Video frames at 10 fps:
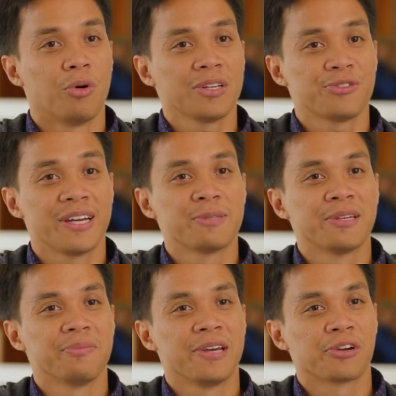What drives
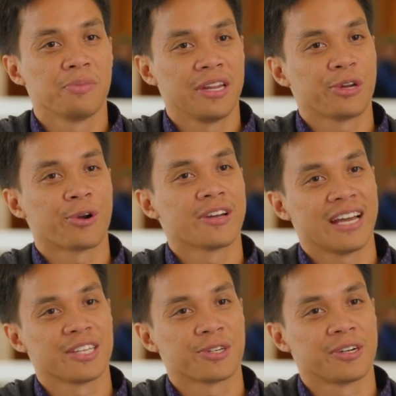me to be a community
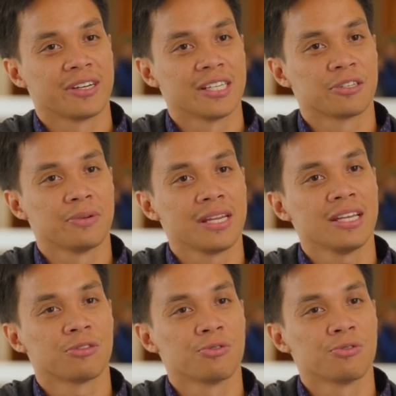organizer is really